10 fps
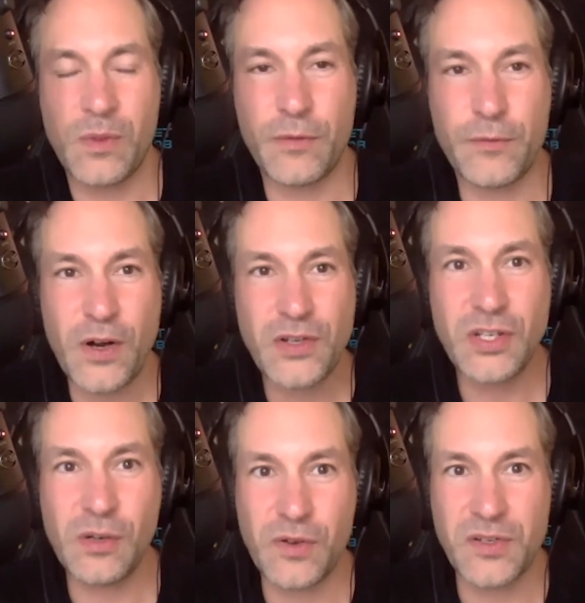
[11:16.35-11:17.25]
The first
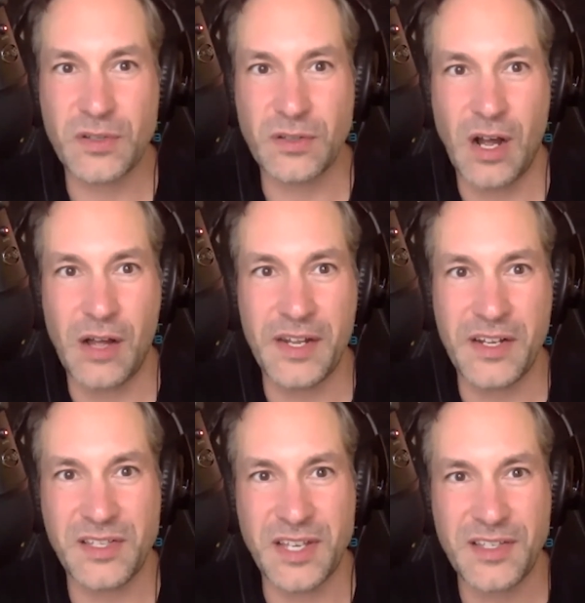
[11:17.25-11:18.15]
universal law that
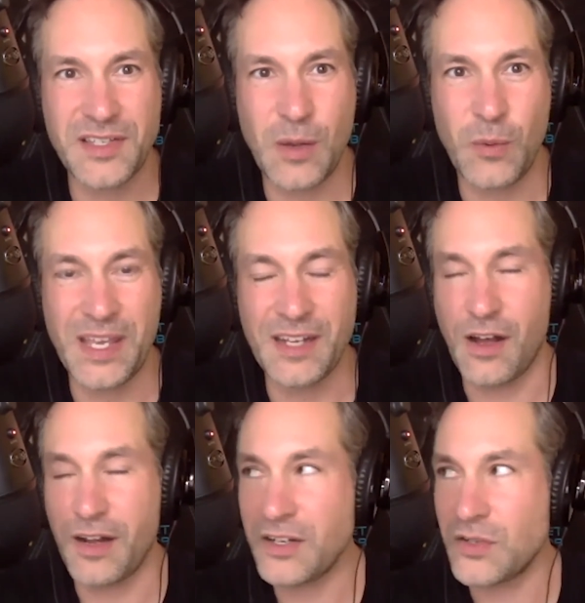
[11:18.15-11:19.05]
exists that we
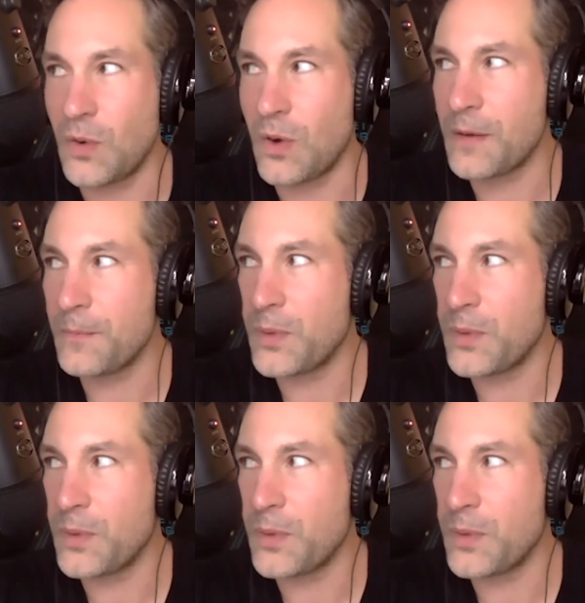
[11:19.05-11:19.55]
cannot ignore,